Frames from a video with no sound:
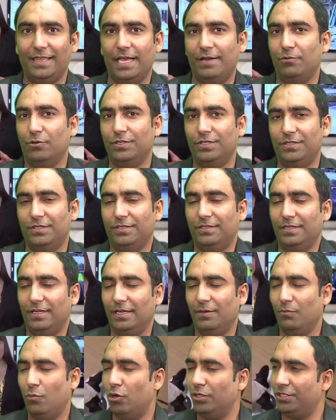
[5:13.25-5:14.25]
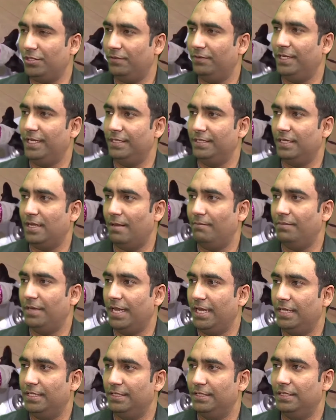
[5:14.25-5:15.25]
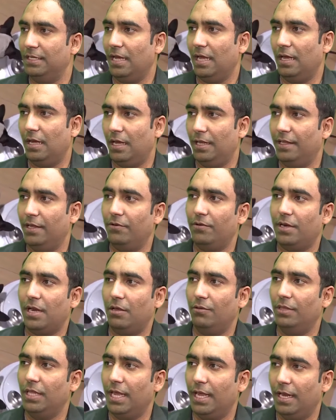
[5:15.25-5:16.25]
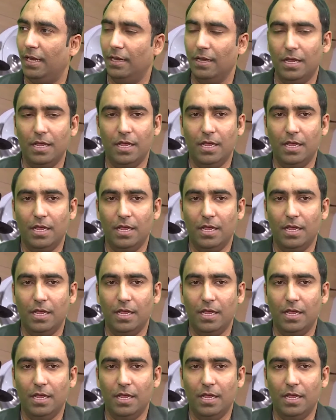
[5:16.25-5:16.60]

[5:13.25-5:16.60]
That was most of these companies that were out there.